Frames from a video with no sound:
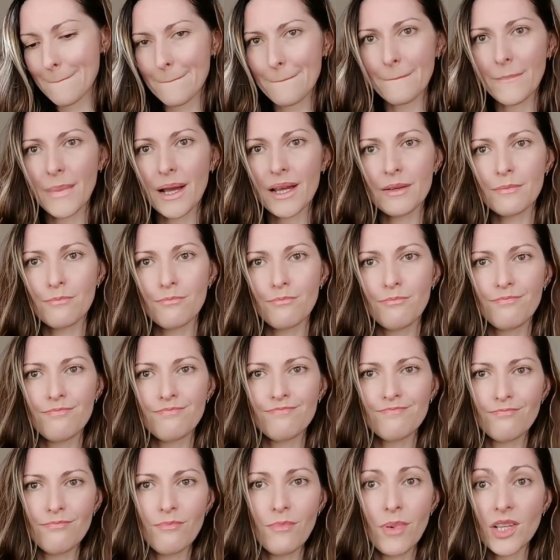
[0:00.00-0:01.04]
my
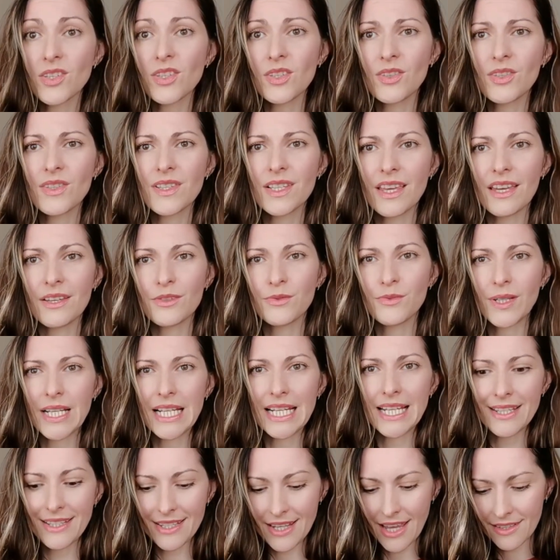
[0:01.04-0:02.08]
muscles get
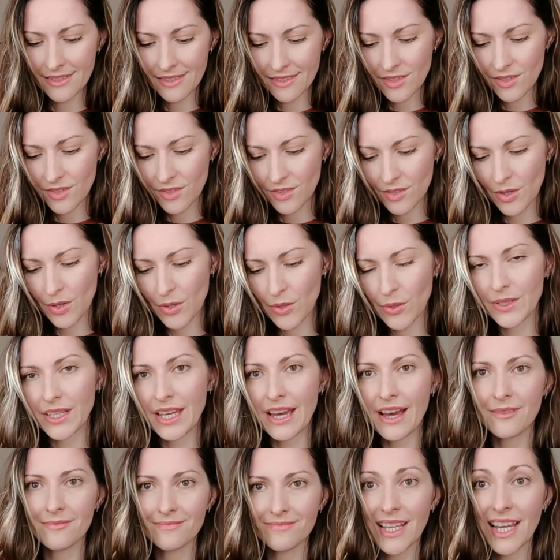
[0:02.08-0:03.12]
really tense, so
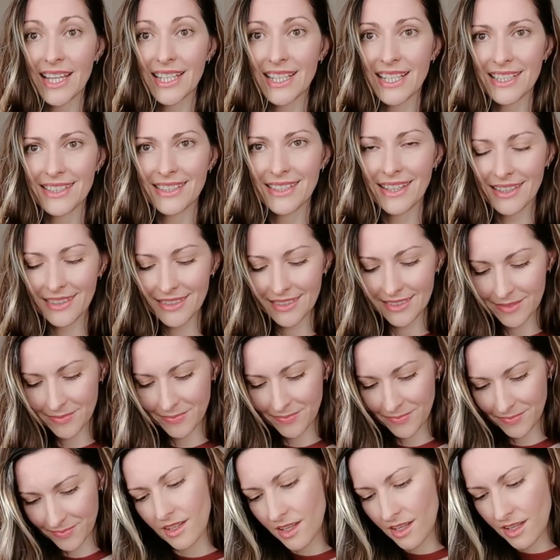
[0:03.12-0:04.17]
yeah, I need that.
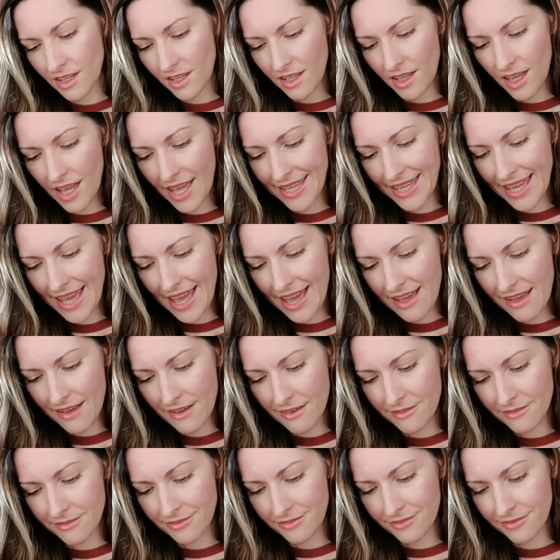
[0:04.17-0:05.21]
I
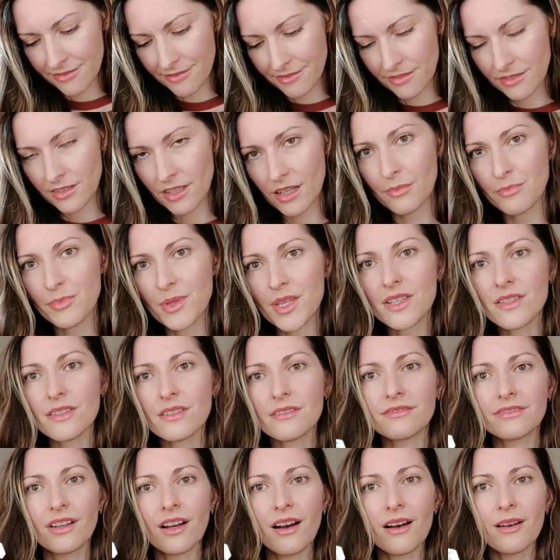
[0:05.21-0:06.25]
have a piece
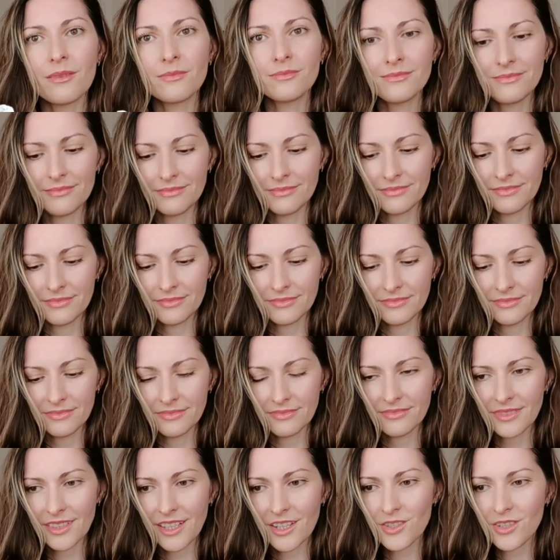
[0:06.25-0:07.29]
of gum.
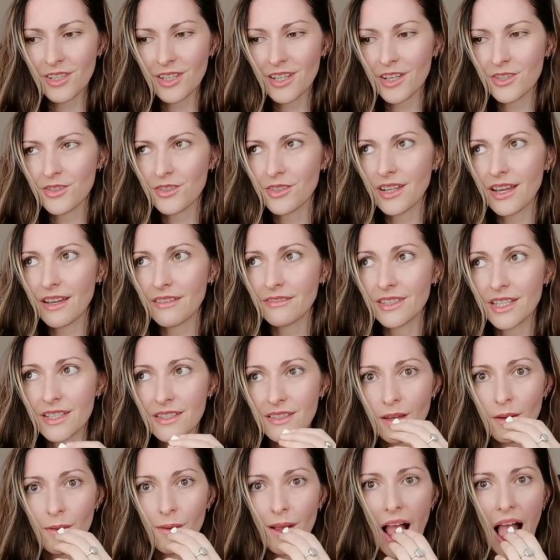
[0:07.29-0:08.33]
Actually, I should have
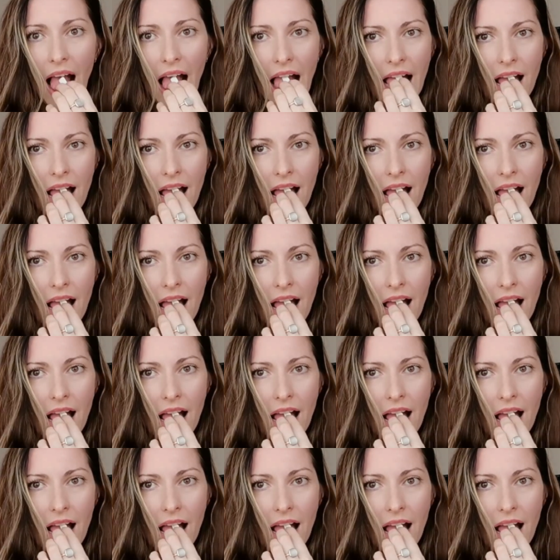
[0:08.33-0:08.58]
this now.